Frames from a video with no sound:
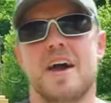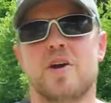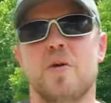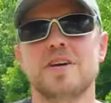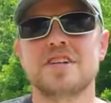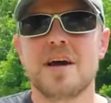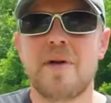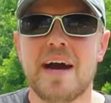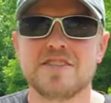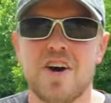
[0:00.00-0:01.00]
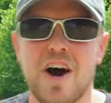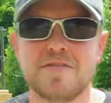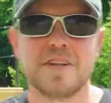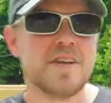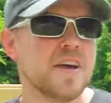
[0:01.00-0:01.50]
A question I'm asked
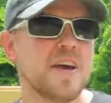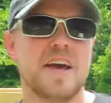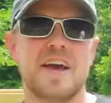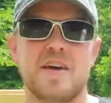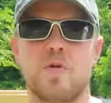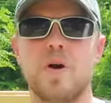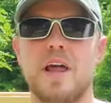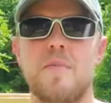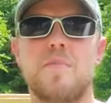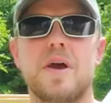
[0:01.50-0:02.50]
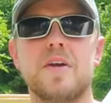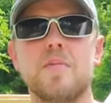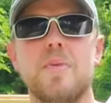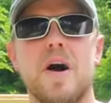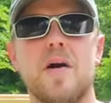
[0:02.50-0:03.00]
often, will a
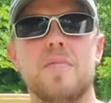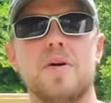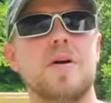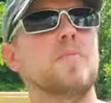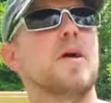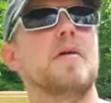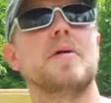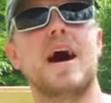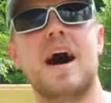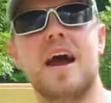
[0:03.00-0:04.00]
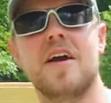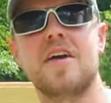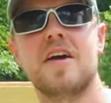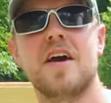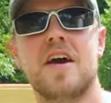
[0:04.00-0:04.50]
bigger pump pump
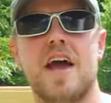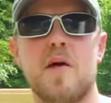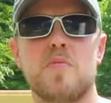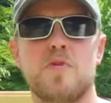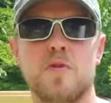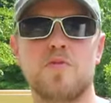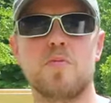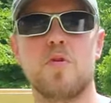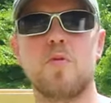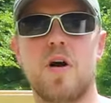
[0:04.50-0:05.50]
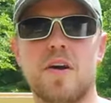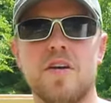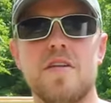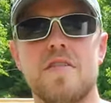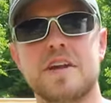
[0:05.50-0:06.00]
higher and produce more
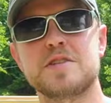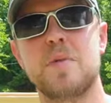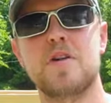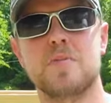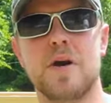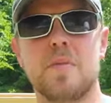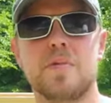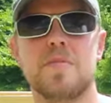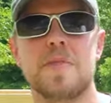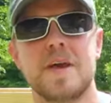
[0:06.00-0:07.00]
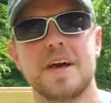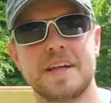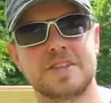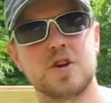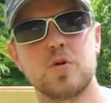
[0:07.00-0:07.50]
water than a smaller pump?
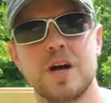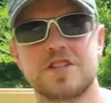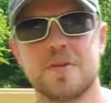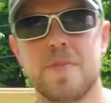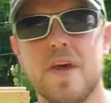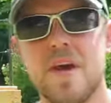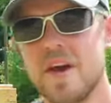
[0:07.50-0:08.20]
It's a good question.